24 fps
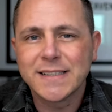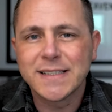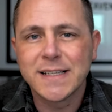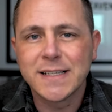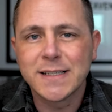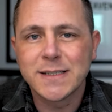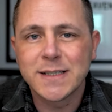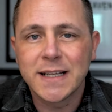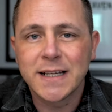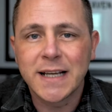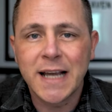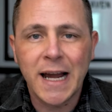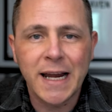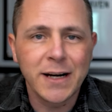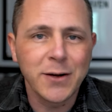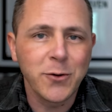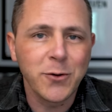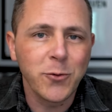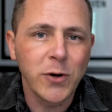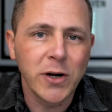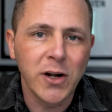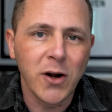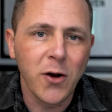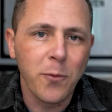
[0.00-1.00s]
is kind of
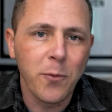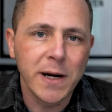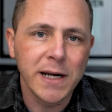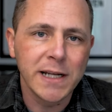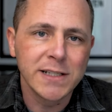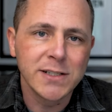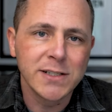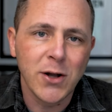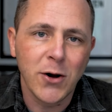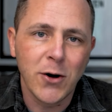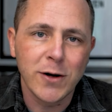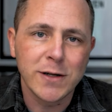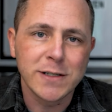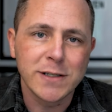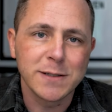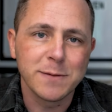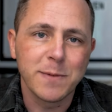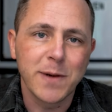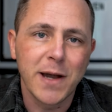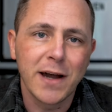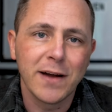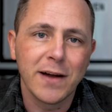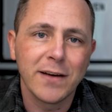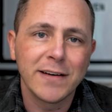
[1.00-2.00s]
what nobody talks
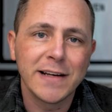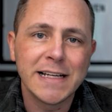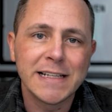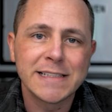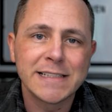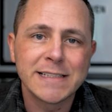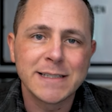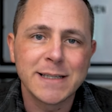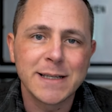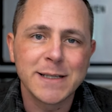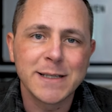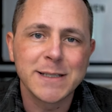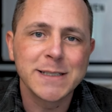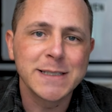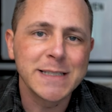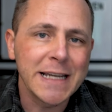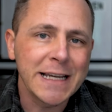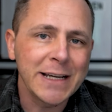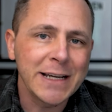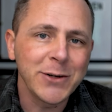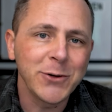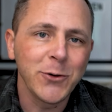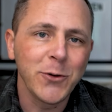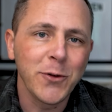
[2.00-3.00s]
about. It's the
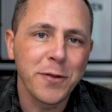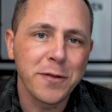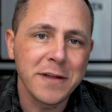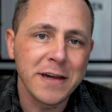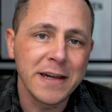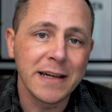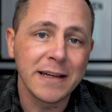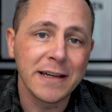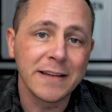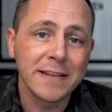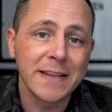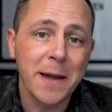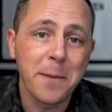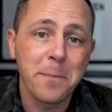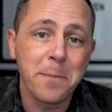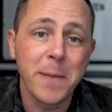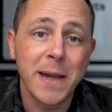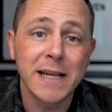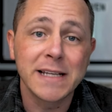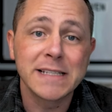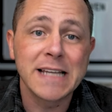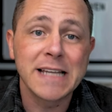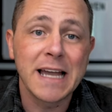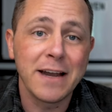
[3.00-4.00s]
single thing that
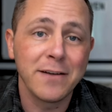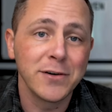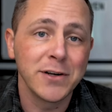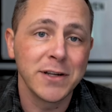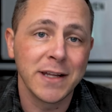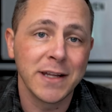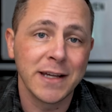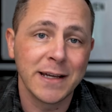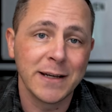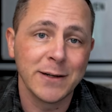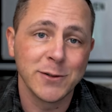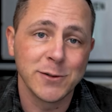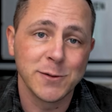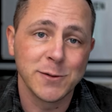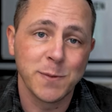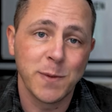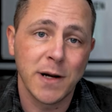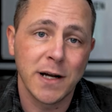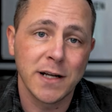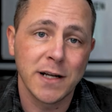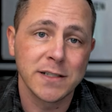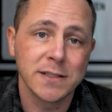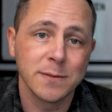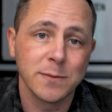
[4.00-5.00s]
makes everything else
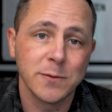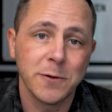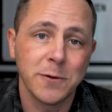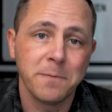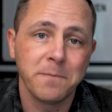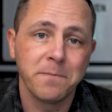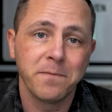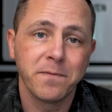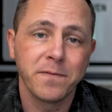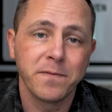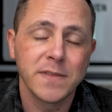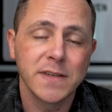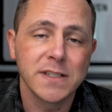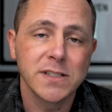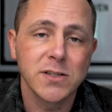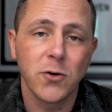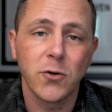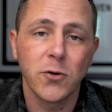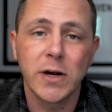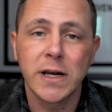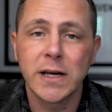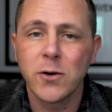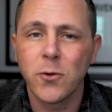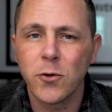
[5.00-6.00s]
possible. So
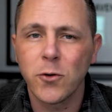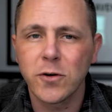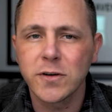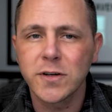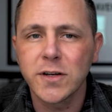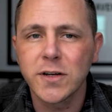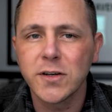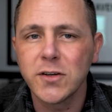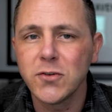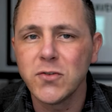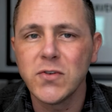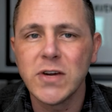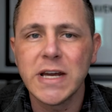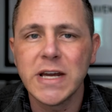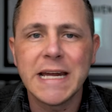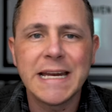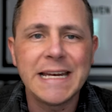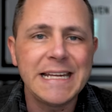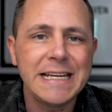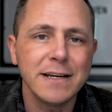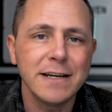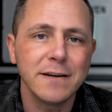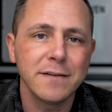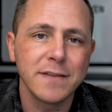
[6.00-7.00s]
in order to do
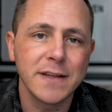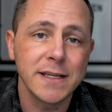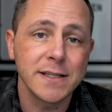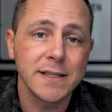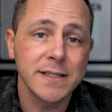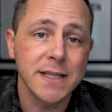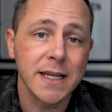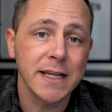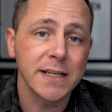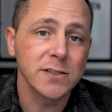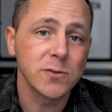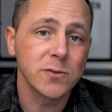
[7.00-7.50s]
any of these things